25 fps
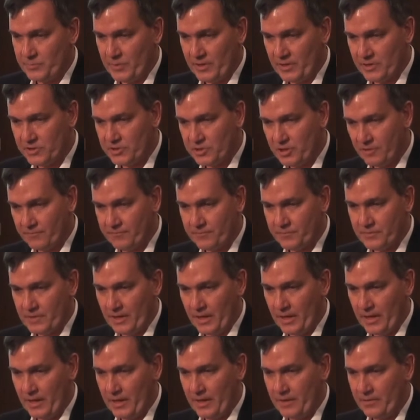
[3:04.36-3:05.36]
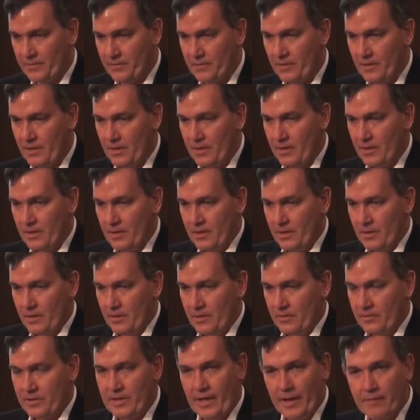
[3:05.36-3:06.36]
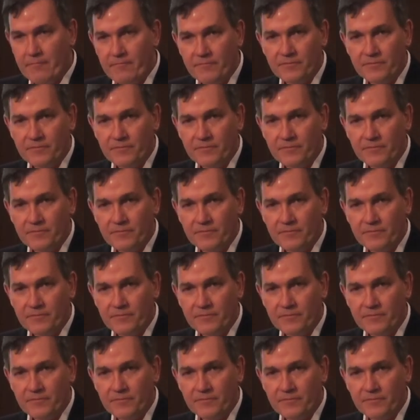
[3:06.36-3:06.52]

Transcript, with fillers: there's been a shift in the